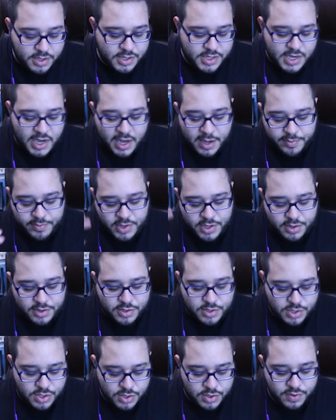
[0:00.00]
top
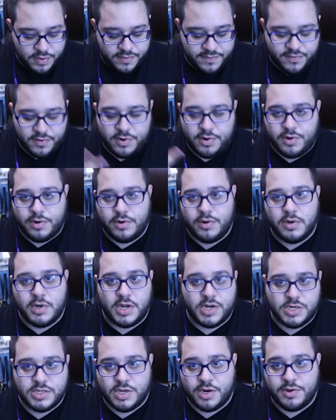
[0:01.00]
means two for
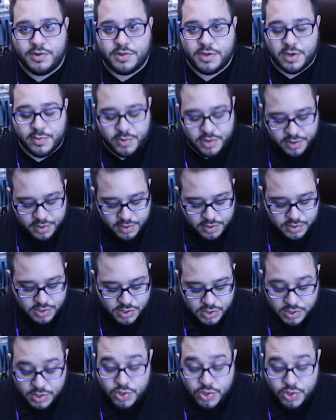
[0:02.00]
legendary summons, so